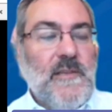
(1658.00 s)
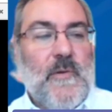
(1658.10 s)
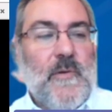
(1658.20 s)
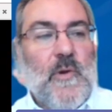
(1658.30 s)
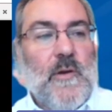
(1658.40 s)
So
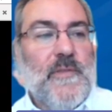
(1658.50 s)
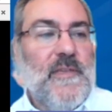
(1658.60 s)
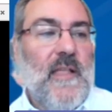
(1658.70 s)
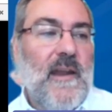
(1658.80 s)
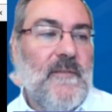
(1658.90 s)
we work with
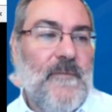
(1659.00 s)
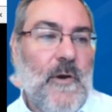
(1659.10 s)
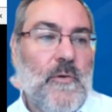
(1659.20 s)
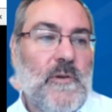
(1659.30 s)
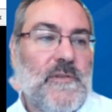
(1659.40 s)
a lot of
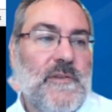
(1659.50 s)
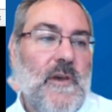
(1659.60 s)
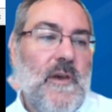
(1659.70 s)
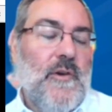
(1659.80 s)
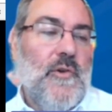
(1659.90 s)
folks
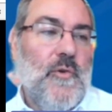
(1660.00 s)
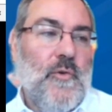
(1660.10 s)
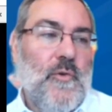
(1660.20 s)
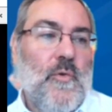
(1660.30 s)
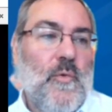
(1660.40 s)

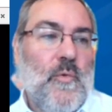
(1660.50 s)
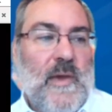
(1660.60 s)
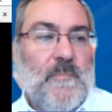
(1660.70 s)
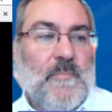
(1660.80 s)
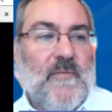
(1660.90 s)
who
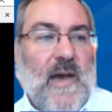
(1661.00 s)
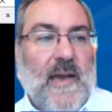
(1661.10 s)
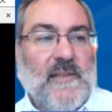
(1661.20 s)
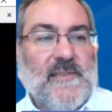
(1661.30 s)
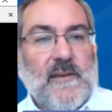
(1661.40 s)
we
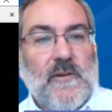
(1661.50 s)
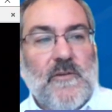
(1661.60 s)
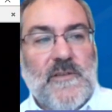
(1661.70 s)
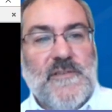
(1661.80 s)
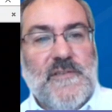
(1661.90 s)
provide
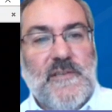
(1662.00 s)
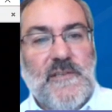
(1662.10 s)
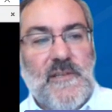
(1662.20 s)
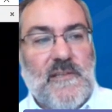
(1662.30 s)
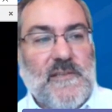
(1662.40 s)
technical
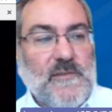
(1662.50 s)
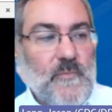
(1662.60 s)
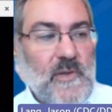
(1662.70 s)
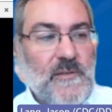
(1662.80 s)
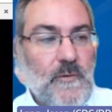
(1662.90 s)
assistance,
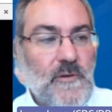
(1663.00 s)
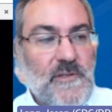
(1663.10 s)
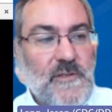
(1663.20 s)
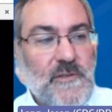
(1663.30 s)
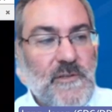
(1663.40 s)

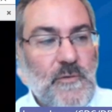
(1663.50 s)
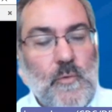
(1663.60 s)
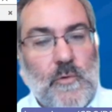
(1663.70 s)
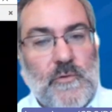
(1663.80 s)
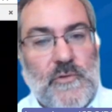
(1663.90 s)
resources,
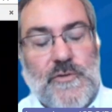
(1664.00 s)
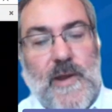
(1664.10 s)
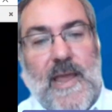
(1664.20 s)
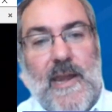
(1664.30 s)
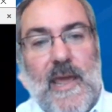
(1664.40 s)
tools,
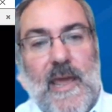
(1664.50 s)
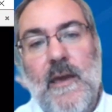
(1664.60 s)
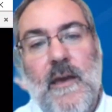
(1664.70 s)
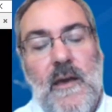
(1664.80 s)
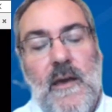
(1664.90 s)

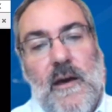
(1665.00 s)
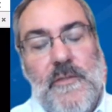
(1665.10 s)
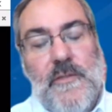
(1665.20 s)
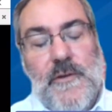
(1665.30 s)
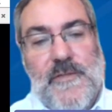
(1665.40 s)
training,
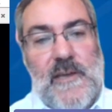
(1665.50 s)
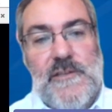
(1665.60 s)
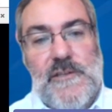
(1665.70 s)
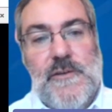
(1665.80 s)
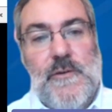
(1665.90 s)
other
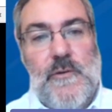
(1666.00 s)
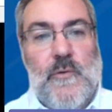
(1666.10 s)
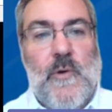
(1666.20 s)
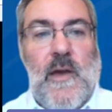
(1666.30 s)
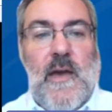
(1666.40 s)
things
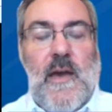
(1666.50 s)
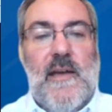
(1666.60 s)
to